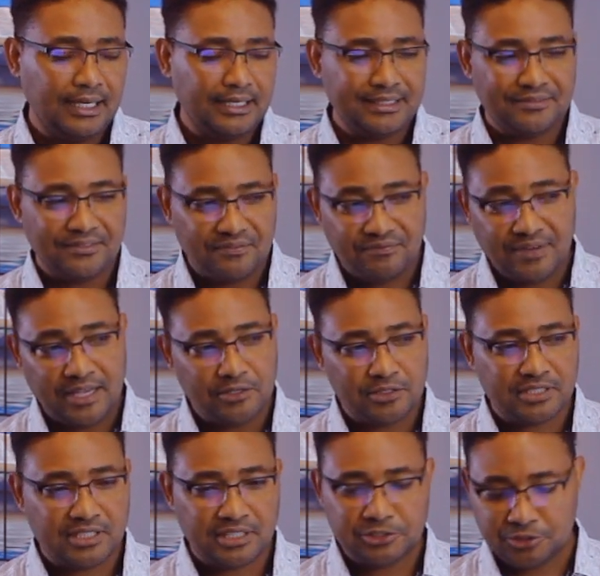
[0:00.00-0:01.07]
And in the final
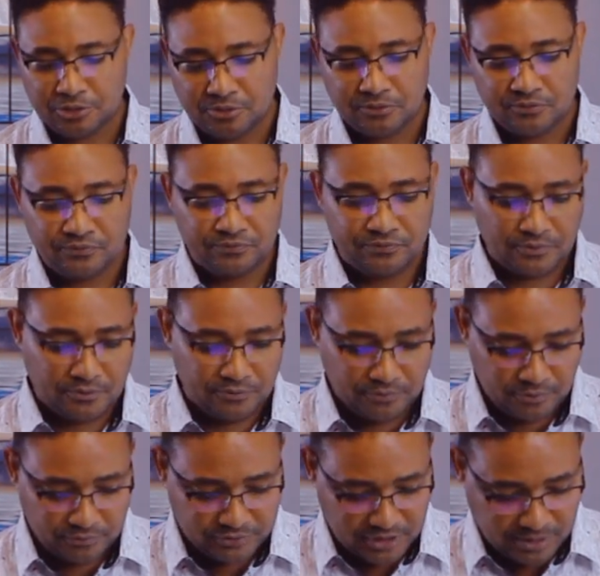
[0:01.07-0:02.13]
section of
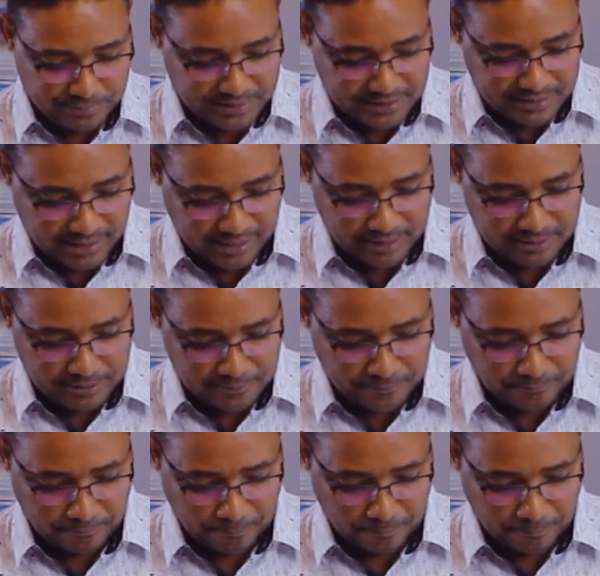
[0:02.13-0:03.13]
chapter 10,